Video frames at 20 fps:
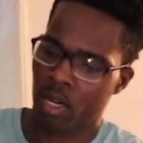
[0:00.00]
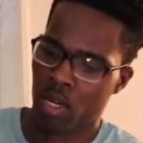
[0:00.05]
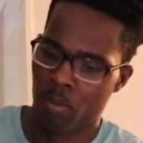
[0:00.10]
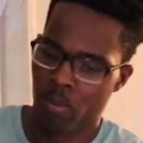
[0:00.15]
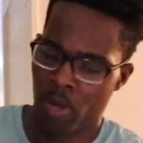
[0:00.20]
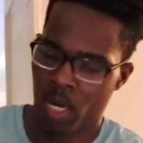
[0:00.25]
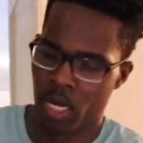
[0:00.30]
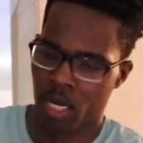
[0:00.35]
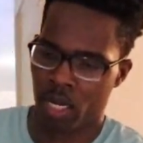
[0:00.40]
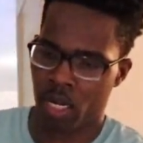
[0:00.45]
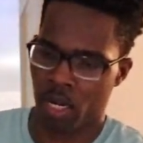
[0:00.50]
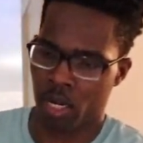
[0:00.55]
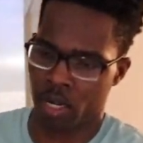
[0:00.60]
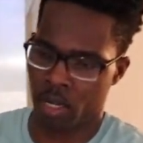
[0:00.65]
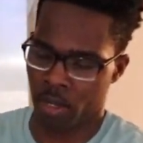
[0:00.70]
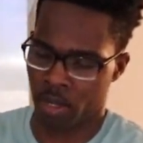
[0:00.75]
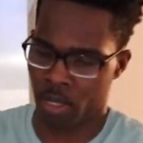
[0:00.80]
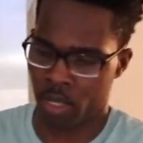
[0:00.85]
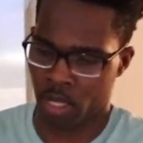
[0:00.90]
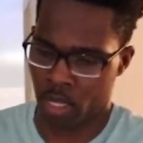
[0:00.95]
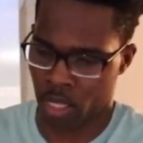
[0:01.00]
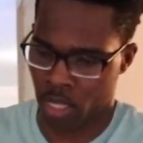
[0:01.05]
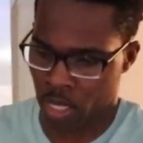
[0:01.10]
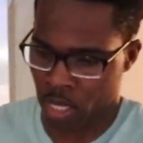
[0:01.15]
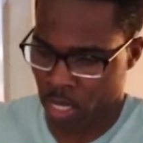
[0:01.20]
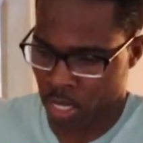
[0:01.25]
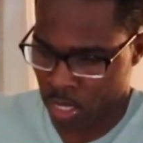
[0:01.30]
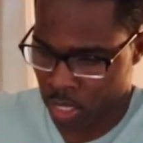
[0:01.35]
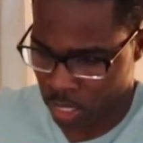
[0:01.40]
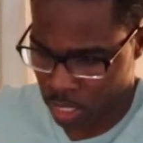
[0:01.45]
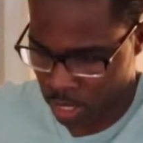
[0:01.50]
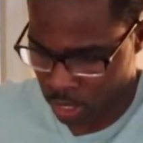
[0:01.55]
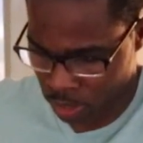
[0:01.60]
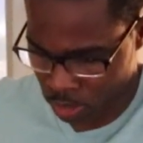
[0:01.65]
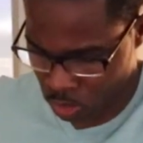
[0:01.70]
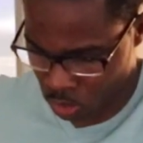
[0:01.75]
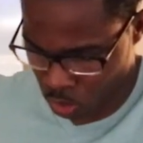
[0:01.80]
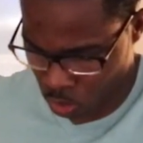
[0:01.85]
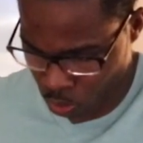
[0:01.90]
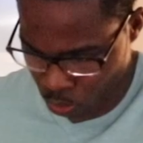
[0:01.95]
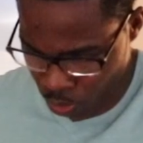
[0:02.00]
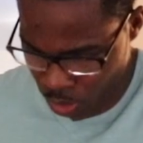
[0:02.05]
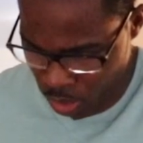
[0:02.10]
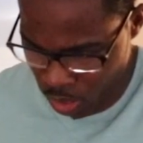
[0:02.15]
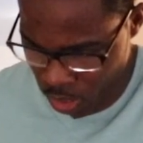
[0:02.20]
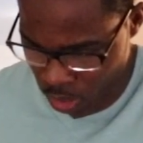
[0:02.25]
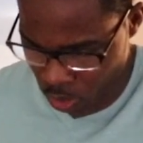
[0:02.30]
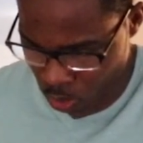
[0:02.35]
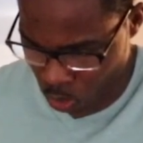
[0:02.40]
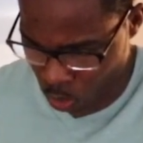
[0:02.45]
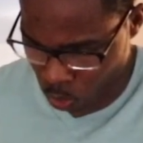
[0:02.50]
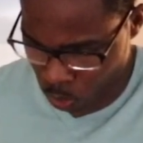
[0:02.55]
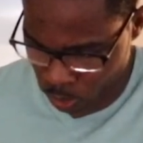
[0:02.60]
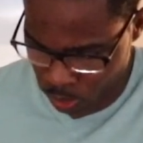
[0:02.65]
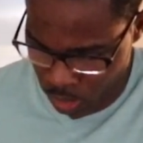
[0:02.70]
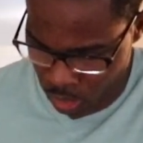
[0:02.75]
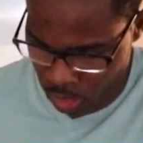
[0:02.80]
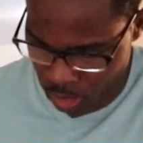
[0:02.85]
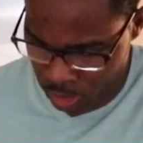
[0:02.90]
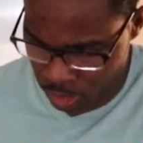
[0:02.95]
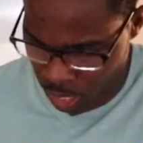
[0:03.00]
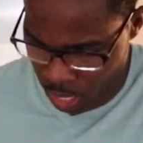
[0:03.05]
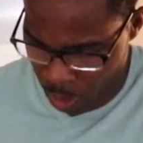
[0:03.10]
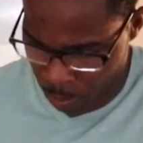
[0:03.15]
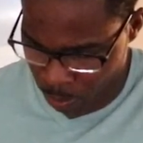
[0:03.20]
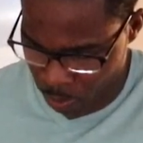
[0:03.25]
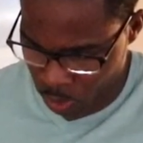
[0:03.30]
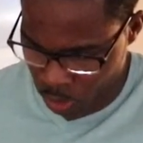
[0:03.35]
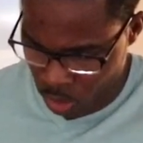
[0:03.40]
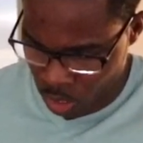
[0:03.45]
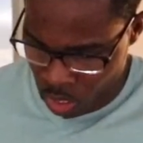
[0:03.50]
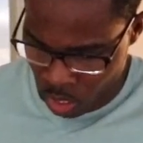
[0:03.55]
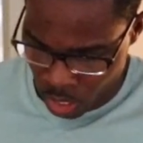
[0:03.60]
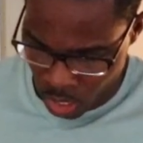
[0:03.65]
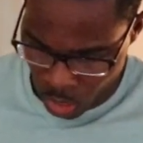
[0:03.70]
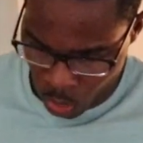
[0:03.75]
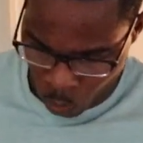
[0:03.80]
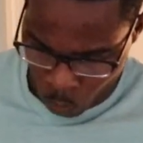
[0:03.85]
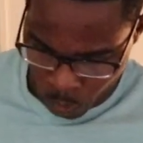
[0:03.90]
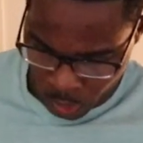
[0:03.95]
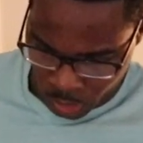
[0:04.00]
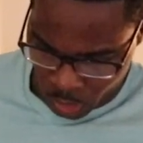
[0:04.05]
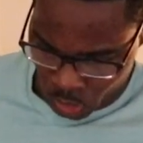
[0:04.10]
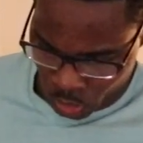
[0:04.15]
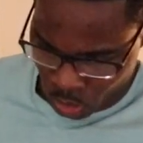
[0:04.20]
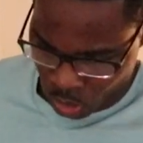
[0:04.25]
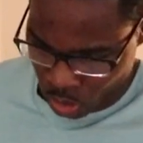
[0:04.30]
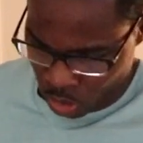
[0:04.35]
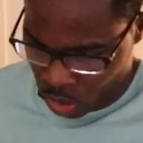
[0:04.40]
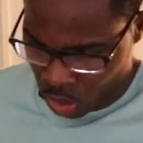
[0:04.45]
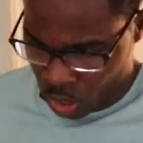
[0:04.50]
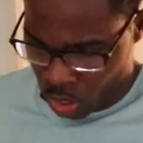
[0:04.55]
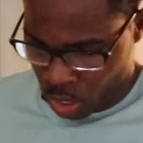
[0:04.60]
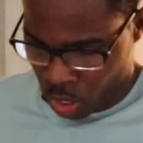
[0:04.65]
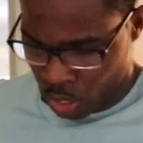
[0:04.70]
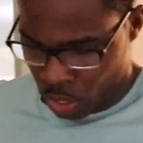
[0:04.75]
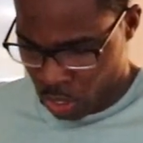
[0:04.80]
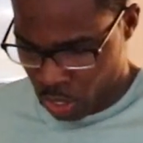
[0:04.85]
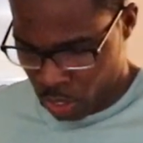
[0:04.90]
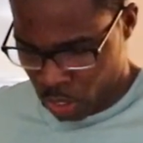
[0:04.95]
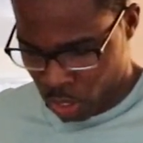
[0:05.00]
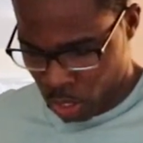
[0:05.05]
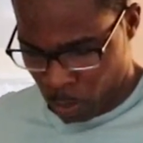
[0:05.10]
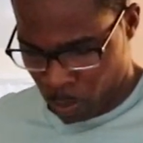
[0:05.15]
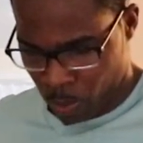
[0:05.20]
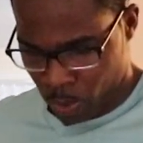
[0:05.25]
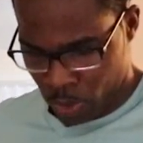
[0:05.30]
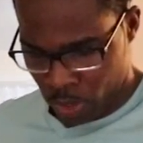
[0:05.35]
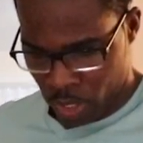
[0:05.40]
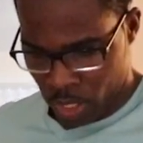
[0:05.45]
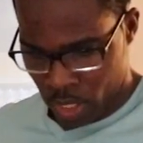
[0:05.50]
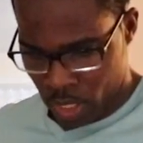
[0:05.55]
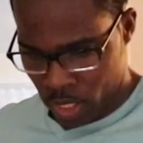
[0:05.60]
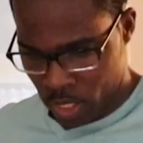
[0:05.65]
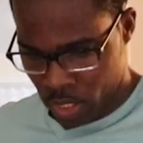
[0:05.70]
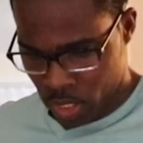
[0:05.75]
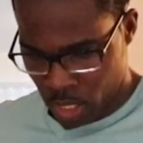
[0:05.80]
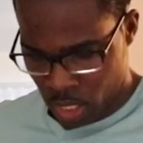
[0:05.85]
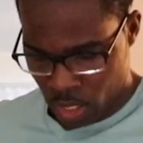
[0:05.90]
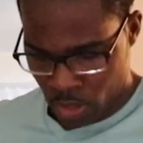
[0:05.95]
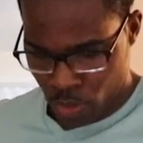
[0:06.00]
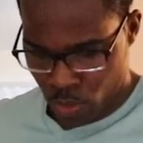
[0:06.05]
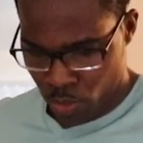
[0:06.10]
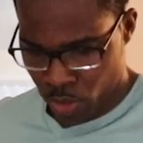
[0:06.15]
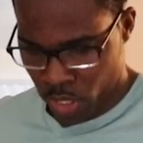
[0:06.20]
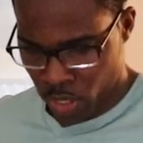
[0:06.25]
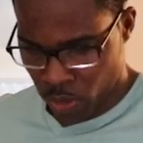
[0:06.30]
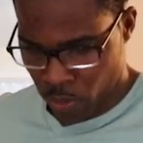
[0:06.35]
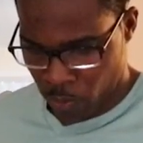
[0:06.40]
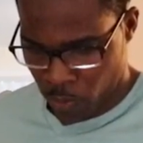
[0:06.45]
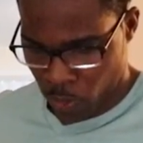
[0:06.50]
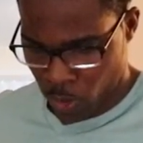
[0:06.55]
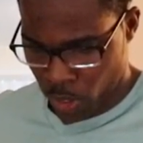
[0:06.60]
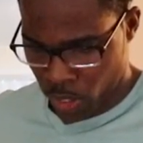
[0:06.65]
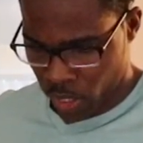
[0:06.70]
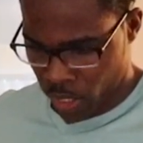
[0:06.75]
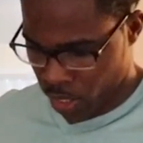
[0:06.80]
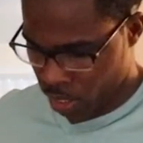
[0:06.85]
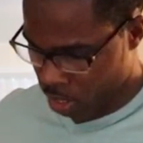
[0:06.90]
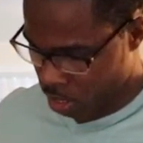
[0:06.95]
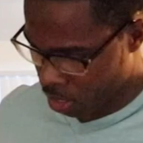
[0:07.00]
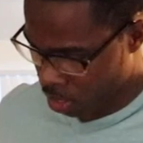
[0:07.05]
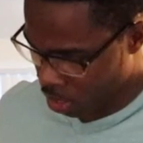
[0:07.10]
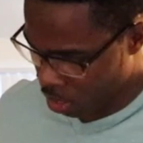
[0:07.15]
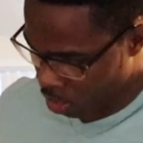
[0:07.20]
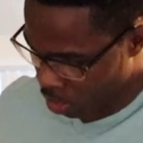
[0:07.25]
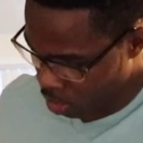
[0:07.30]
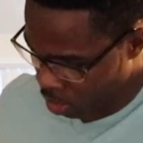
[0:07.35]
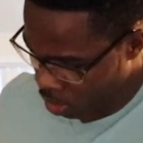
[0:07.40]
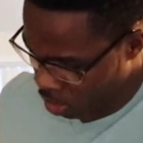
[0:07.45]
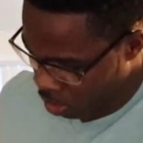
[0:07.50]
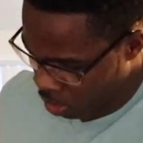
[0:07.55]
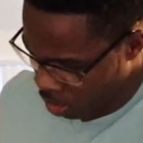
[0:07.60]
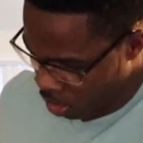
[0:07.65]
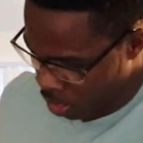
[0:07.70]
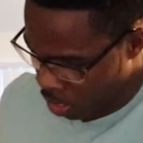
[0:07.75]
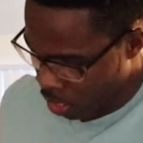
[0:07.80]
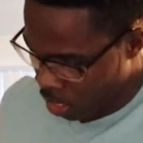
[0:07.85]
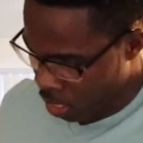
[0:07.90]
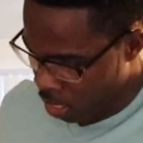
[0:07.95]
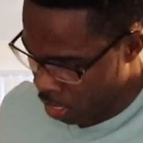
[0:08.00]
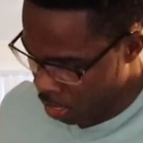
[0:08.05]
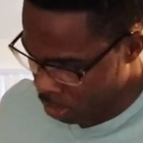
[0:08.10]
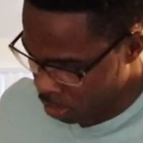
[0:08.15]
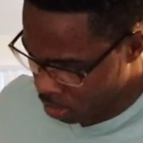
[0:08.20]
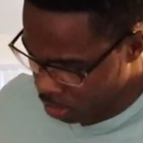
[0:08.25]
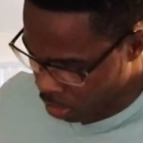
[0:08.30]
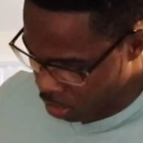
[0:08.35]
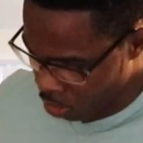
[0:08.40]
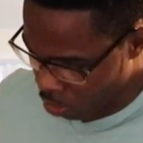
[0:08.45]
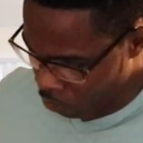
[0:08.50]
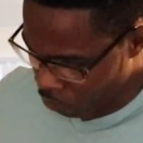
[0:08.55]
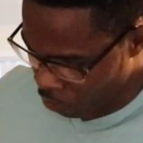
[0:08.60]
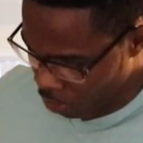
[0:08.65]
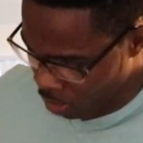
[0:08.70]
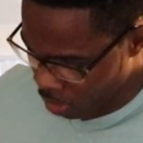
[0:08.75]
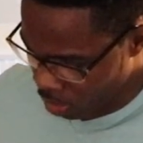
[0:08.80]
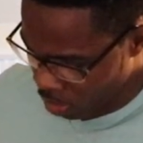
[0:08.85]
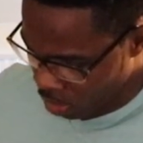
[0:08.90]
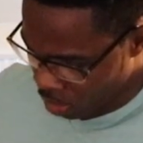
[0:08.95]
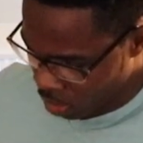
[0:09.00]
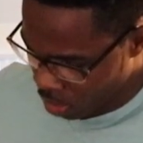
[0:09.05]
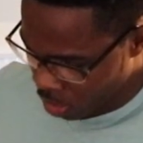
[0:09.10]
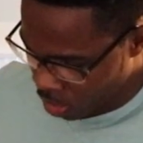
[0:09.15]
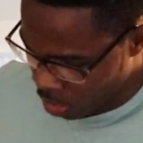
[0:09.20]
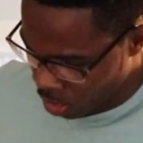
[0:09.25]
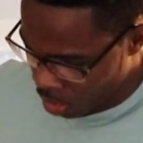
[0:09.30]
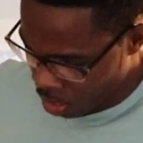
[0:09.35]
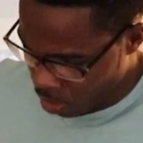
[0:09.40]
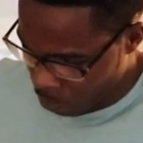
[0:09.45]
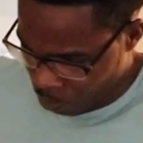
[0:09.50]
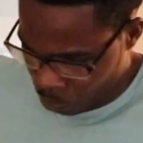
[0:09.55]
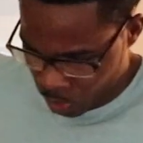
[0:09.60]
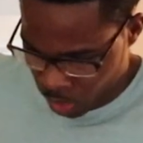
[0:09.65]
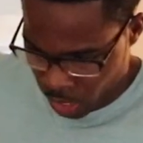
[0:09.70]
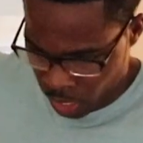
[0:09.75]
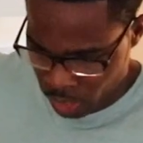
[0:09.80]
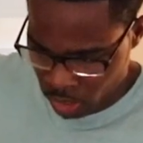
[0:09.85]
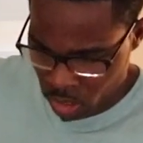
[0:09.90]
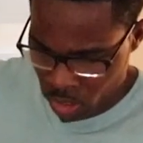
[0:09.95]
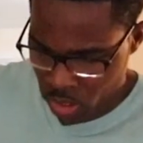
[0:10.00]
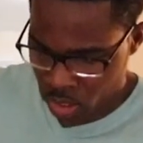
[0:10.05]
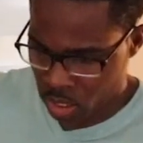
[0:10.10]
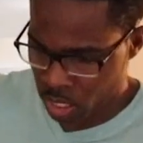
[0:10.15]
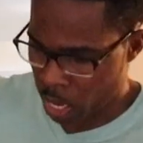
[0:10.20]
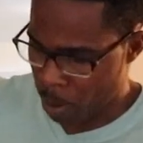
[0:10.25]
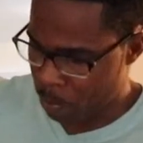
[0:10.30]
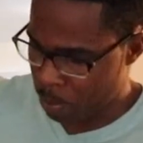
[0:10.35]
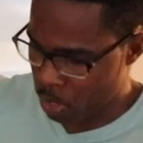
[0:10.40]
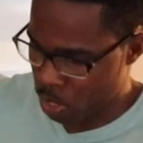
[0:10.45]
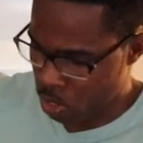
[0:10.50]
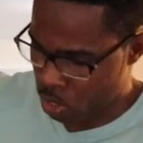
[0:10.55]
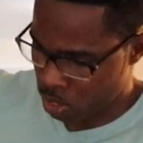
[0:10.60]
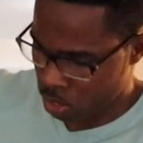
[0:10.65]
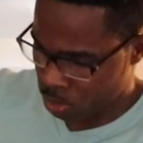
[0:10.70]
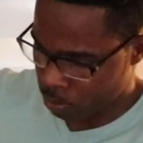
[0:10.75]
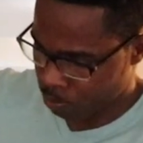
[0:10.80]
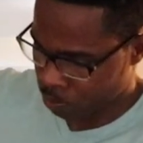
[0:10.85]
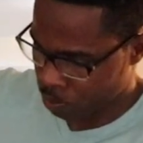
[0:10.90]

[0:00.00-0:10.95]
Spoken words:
of the monitor, there's 3 little holes at the top in which you're gonna put these 3 little forks inside of it and just snap it on,